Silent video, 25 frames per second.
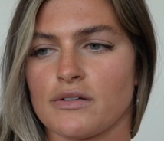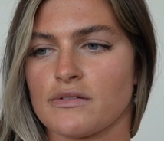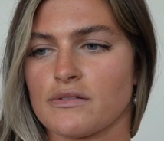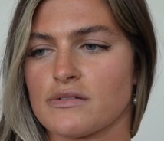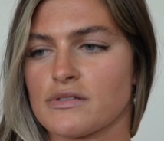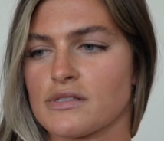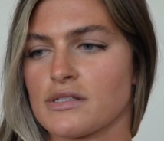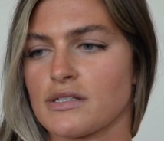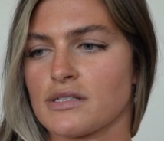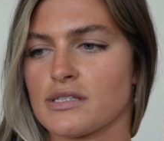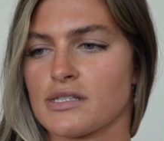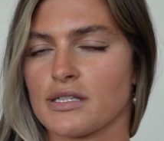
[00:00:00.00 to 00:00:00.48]

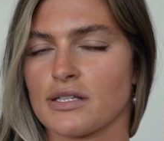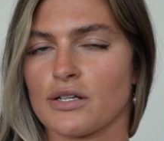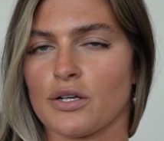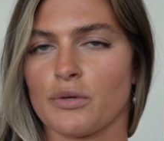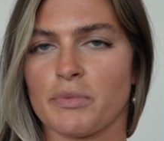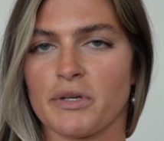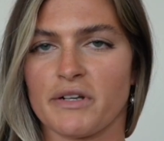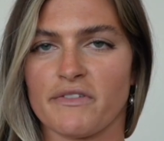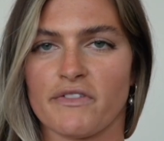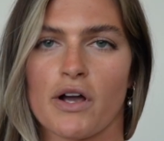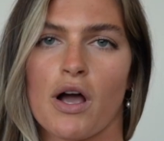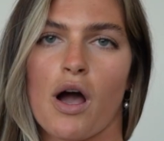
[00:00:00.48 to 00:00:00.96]
it's a little
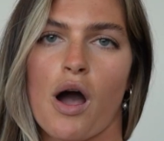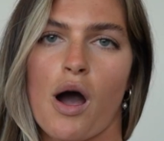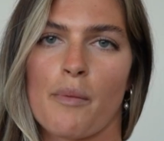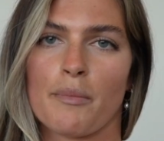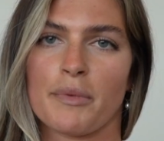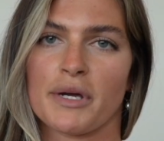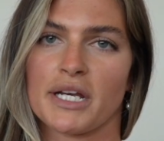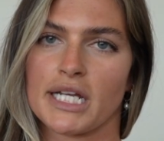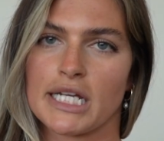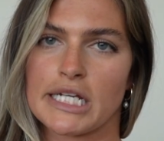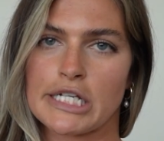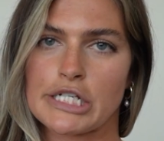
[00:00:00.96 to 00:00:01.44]
bit of a
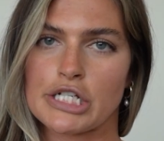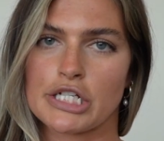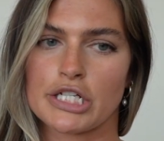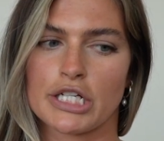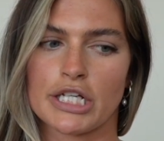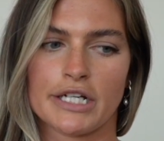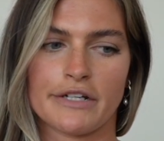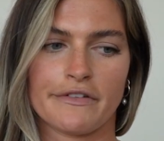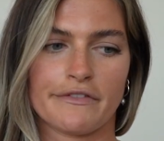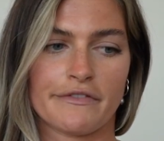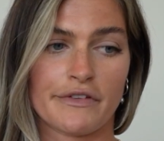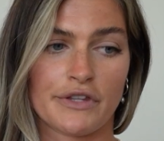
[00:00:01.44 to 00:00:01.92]

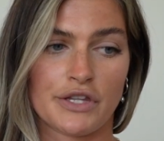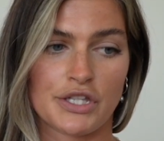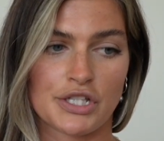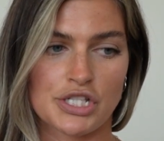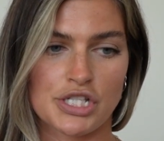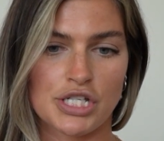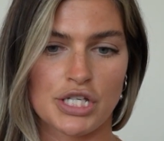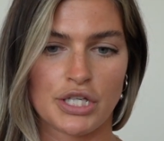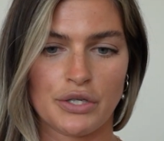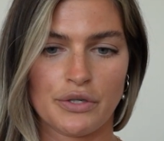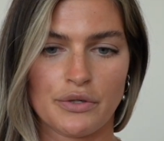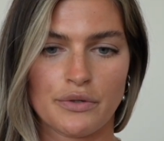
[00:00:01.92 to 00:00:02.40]
combination of the
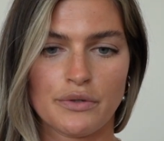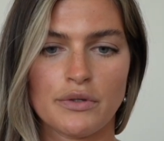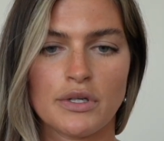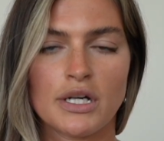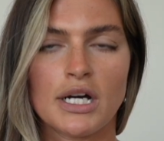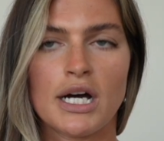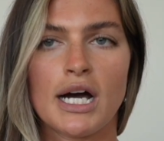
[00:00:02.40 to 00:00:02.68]
two.